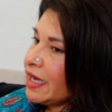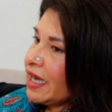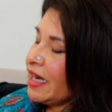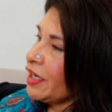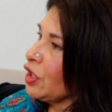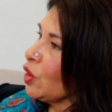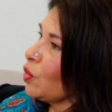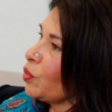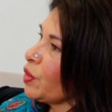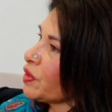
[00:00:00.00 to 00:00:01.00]
And I
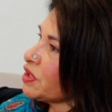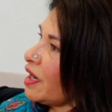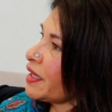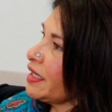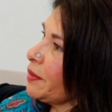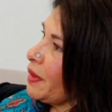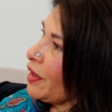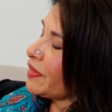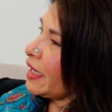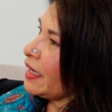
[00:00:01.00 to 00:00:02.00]
know we were talking
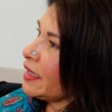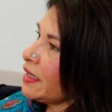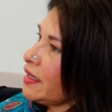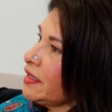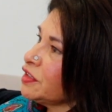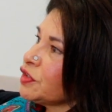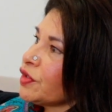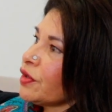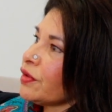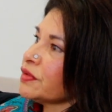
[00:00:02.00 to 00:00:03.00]
about that. Is
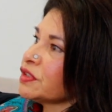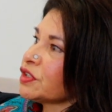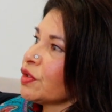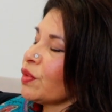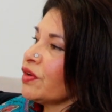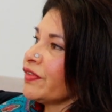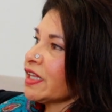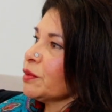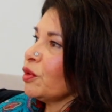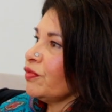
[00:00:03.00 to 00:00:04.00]
there still
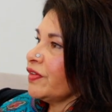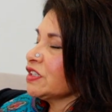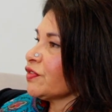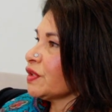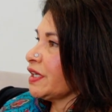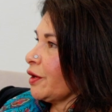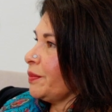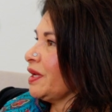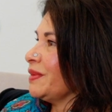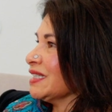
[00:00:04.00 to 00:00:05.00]
available funds for a
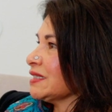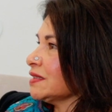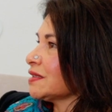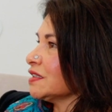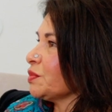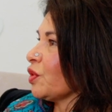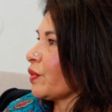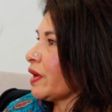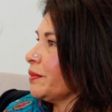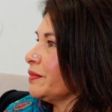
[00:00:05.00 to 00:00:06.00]
down payment assistance
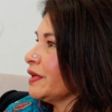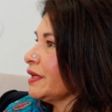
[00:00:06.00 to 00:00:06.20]
program?